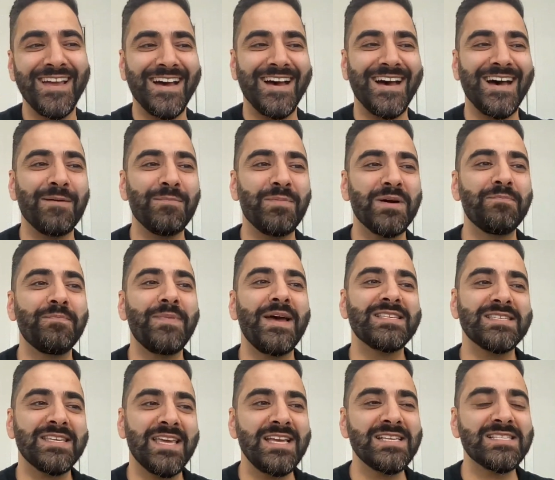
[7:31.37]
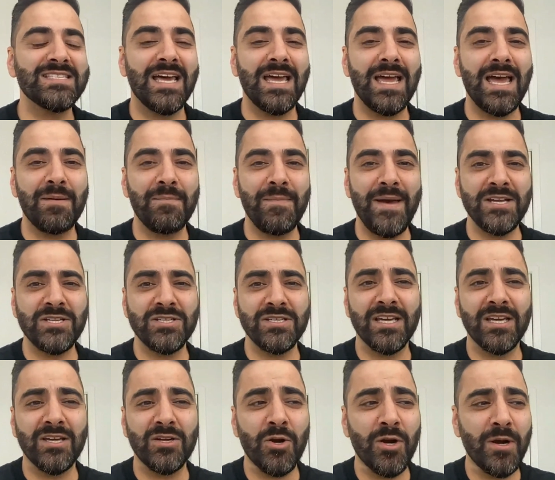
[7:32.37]
But best case, I imagine
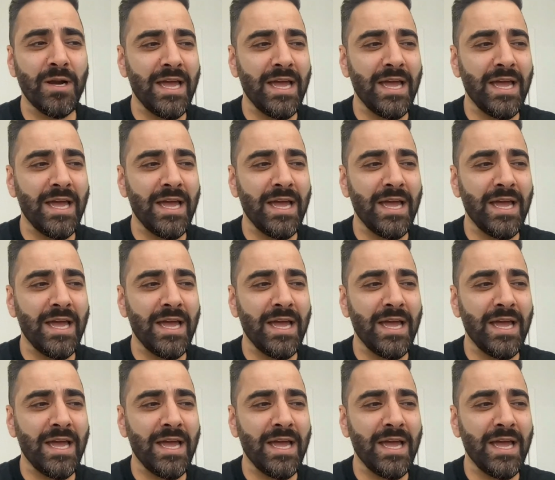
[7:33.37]
it could